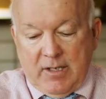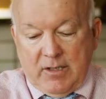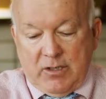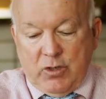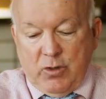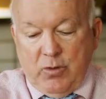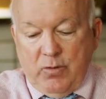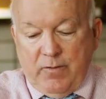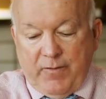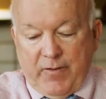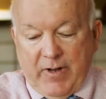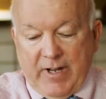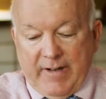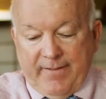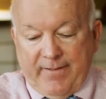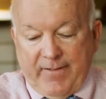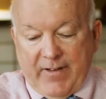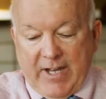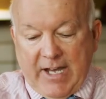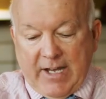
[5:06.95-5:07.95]
2 fun
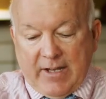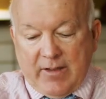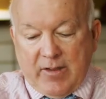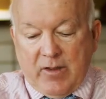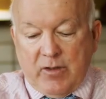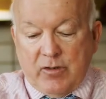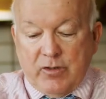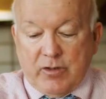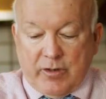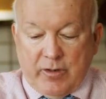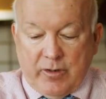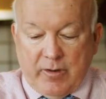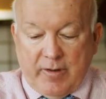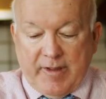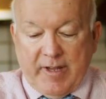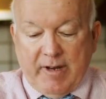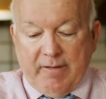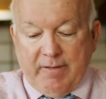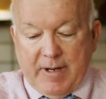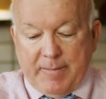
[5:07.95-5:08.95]
facts. Turtles
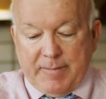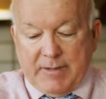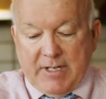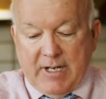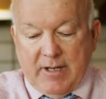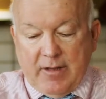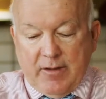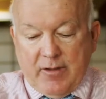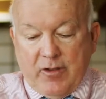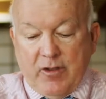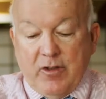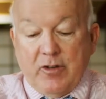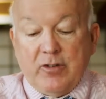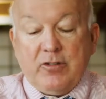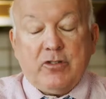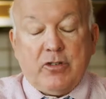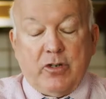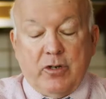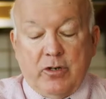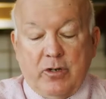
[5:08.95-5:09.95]
are reptiles.
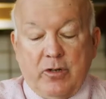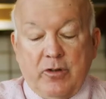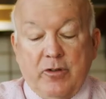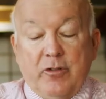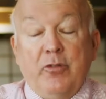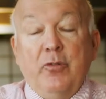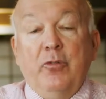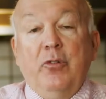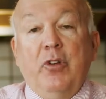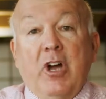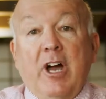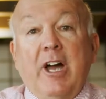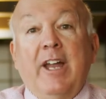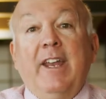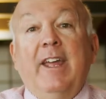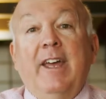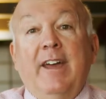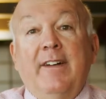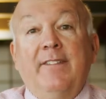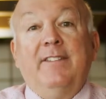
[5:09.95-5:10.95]
Turtles do not
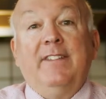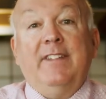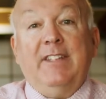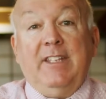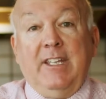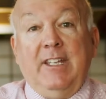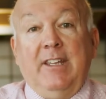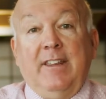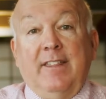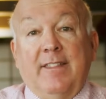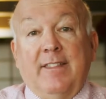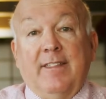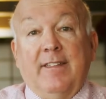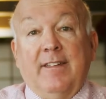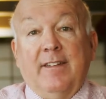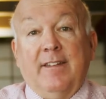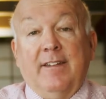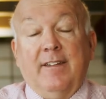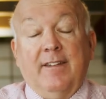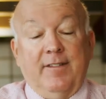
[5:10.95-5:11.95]
have
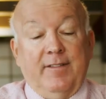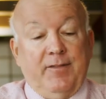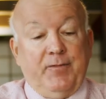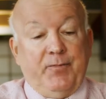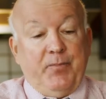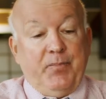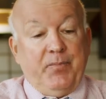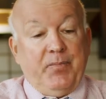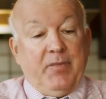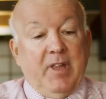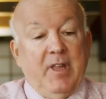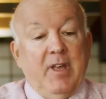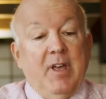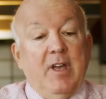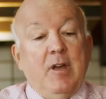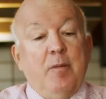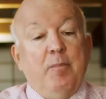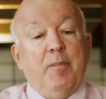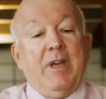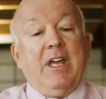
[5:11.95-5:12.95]

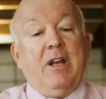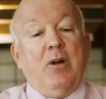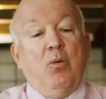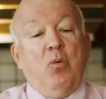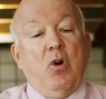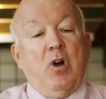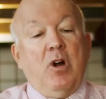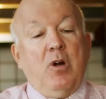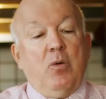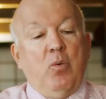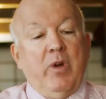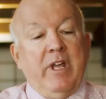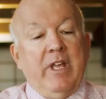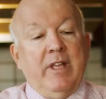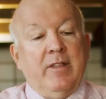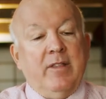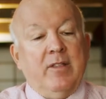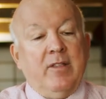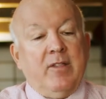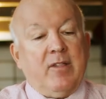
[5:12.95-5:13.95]
teeth. Man-of-war
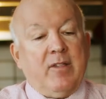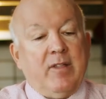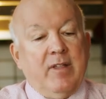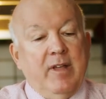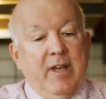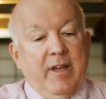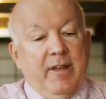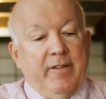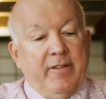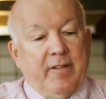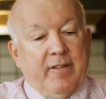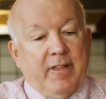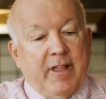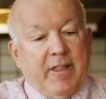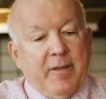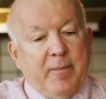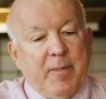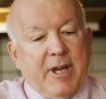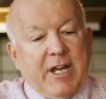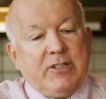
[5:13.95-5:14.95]
wins. The
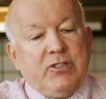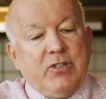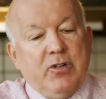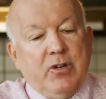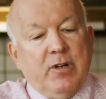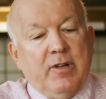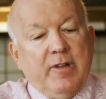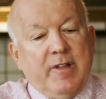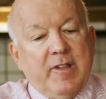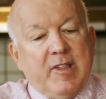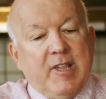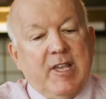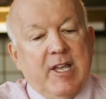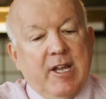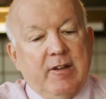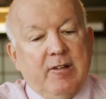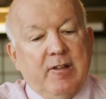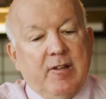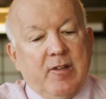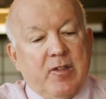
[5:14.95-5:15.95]
leatherback turtle is
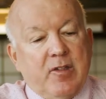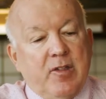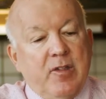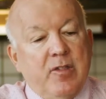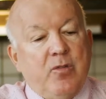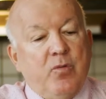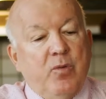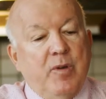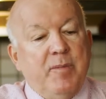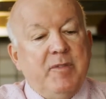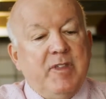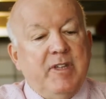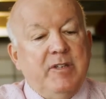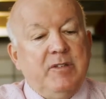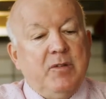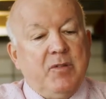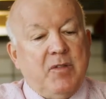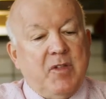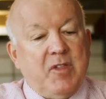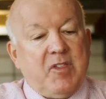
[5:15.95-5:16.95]
careless and swims
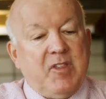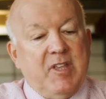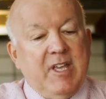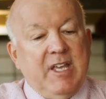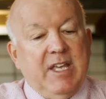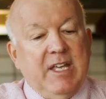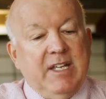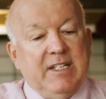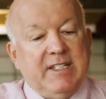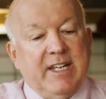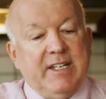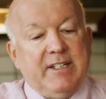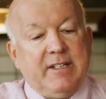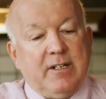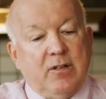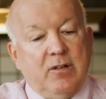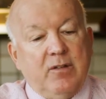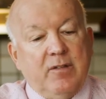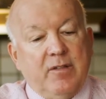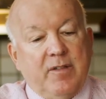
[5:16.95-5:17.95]
into the stinging
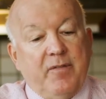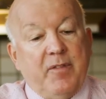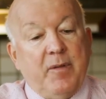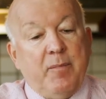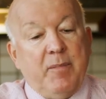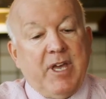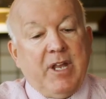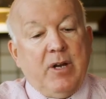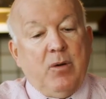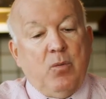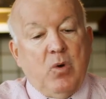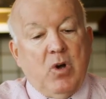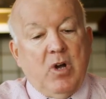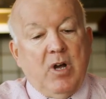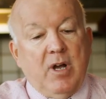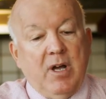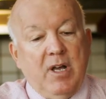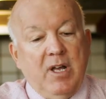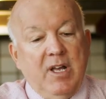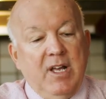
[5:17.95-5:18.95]
tentacles of the man-o-war.